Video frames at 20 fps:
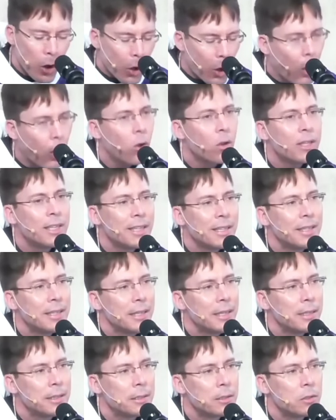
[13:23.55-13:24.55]
All you
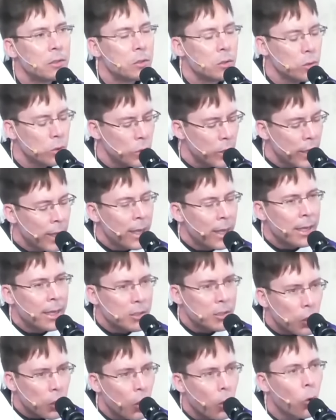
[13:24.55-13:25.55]
need to do
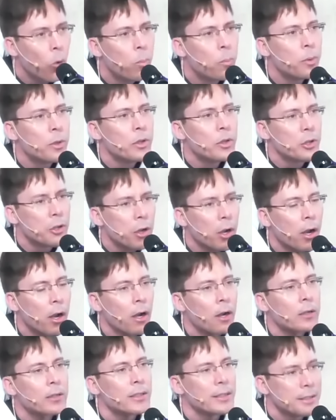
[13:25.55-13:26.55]
is open your
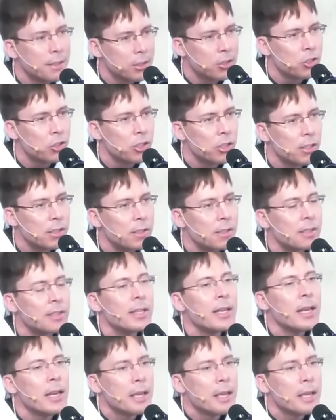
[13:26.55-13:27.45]
heart to Jesus.